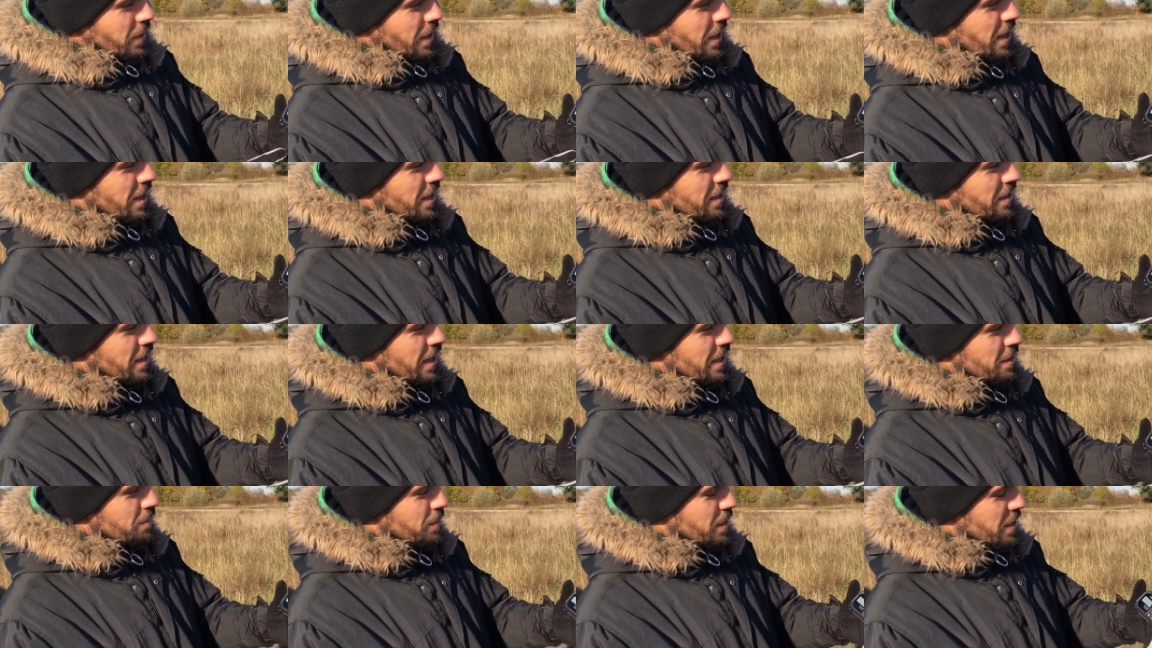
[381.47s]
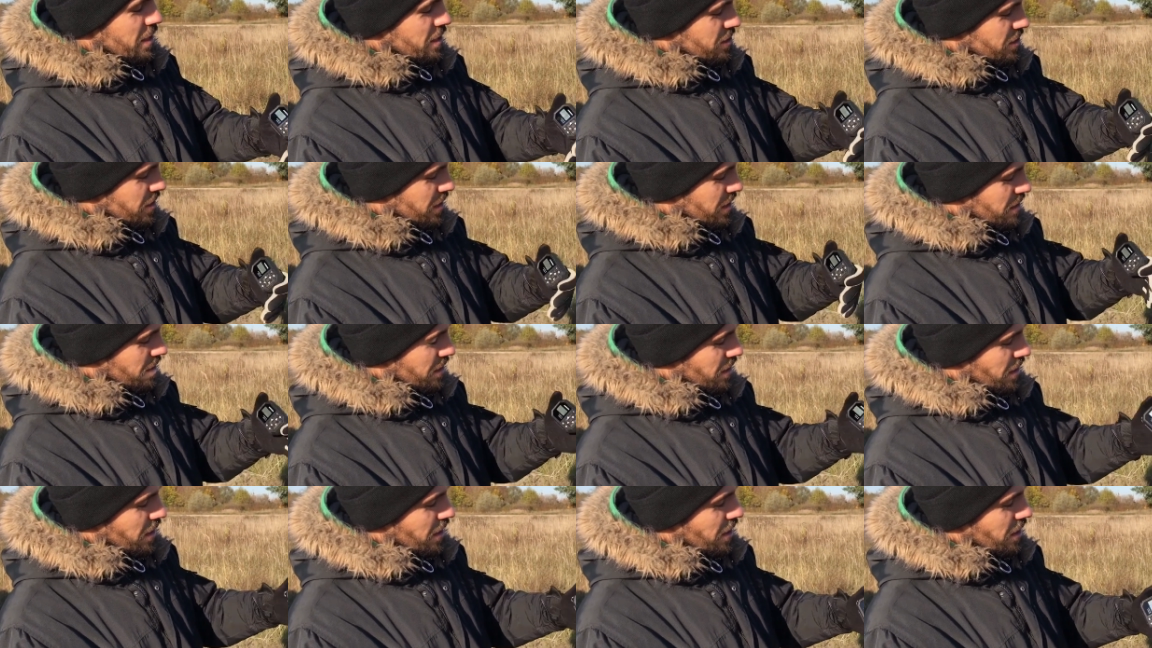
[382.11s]
and that means
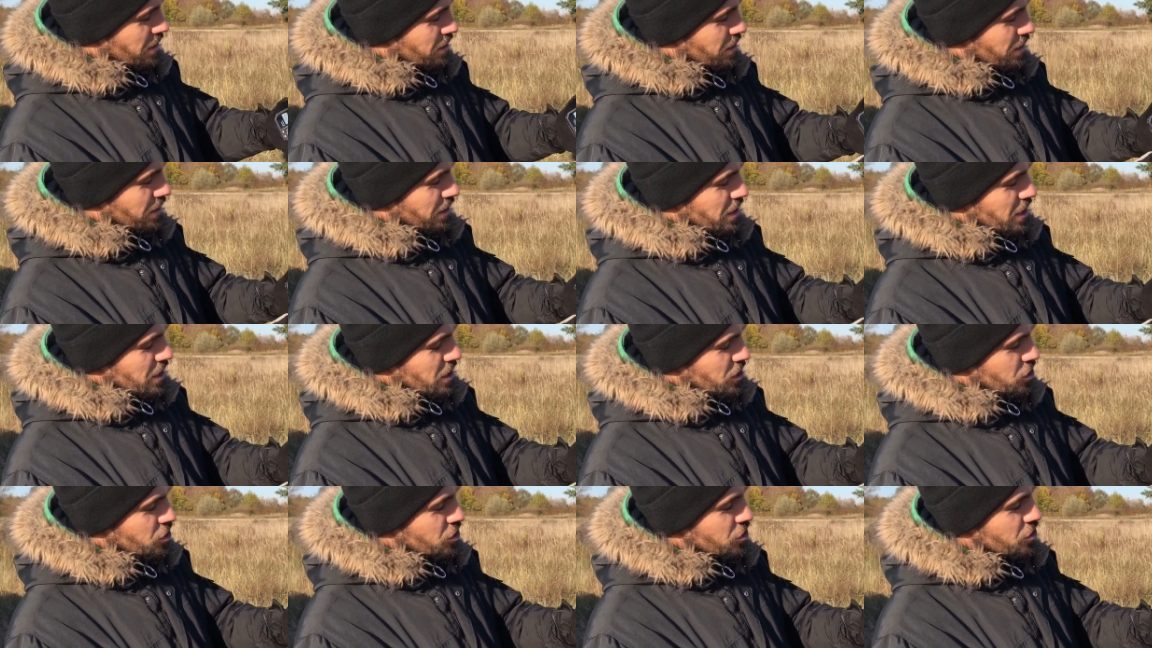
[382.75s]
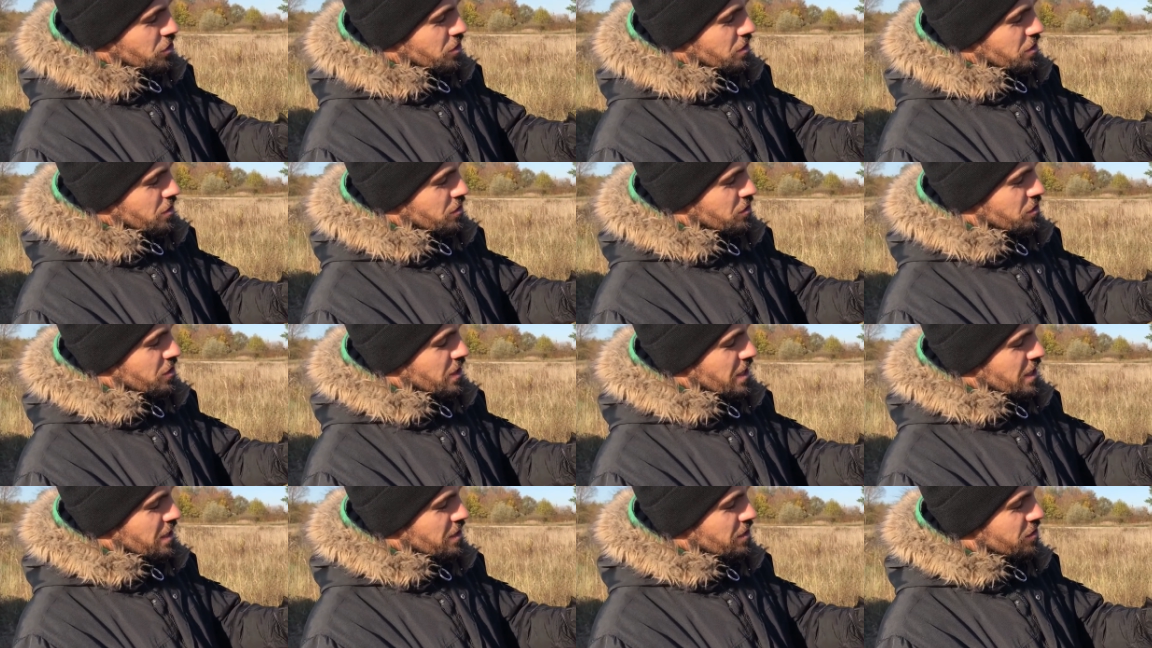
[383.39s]
that the leash
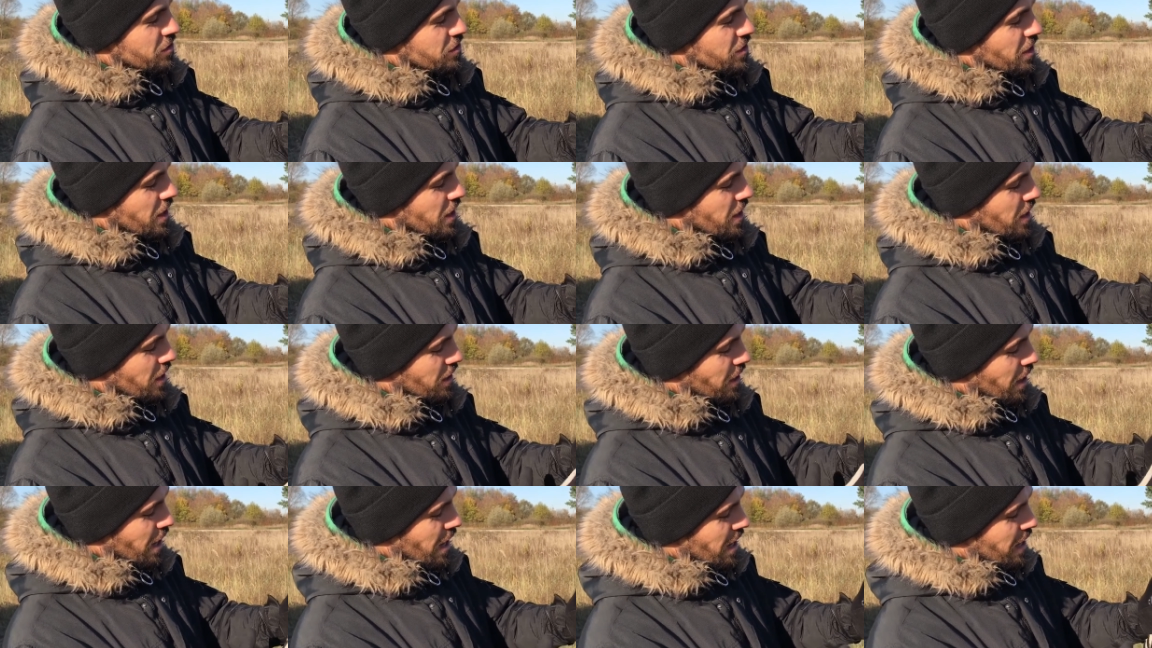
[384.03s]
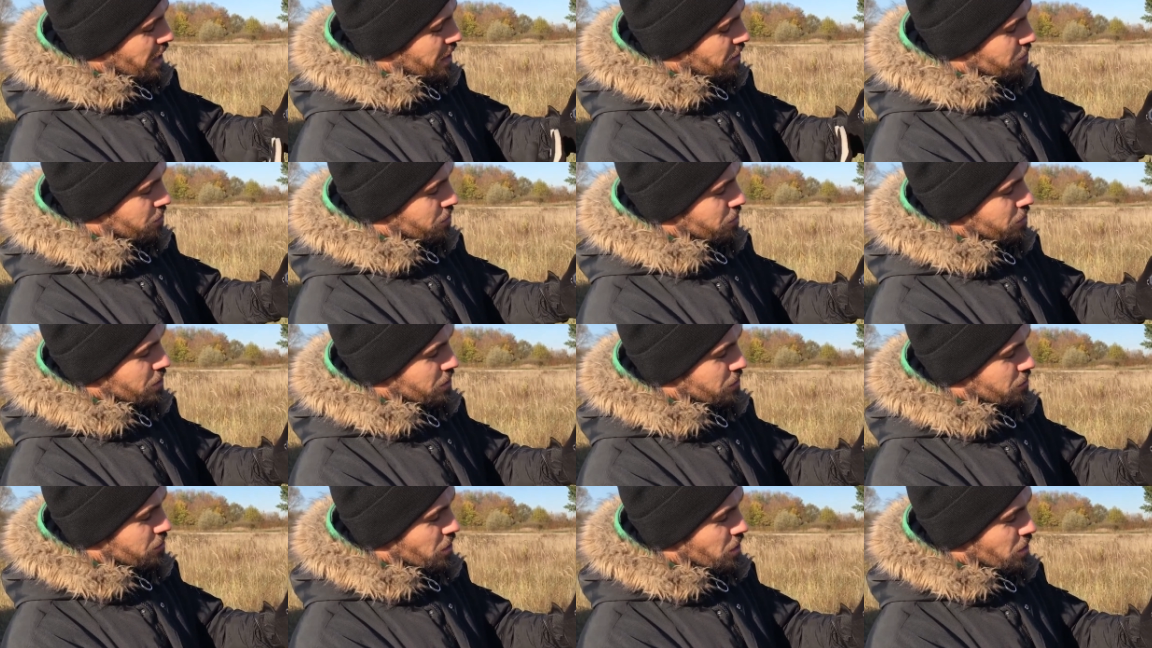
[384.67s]
sends the line to
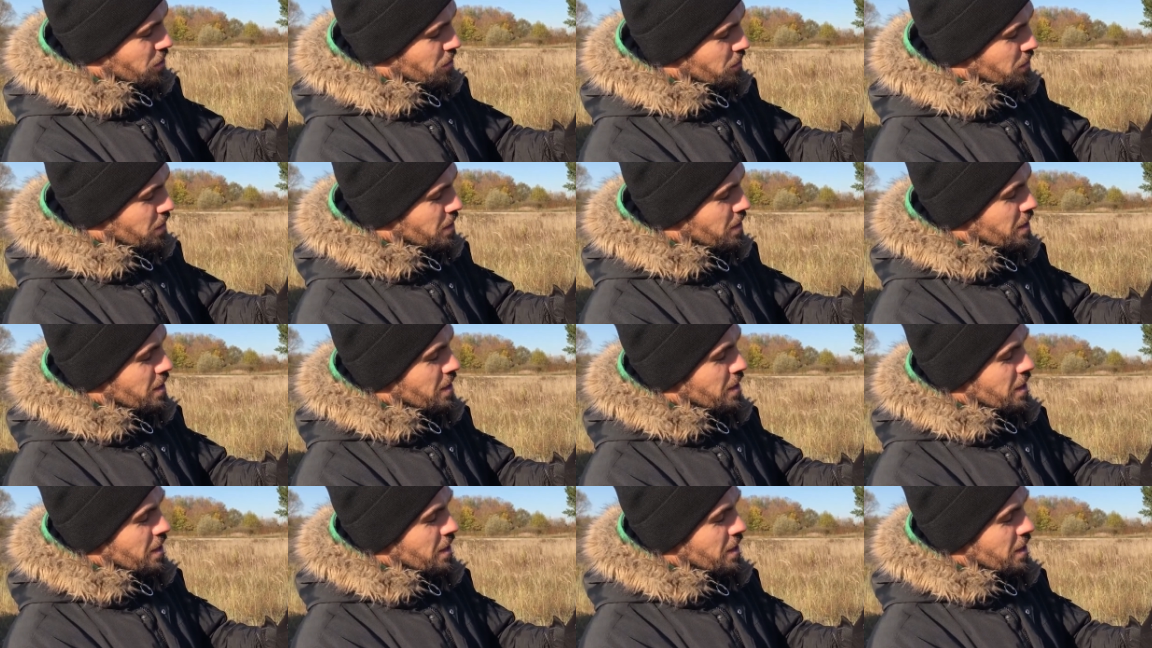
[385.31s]
the drone,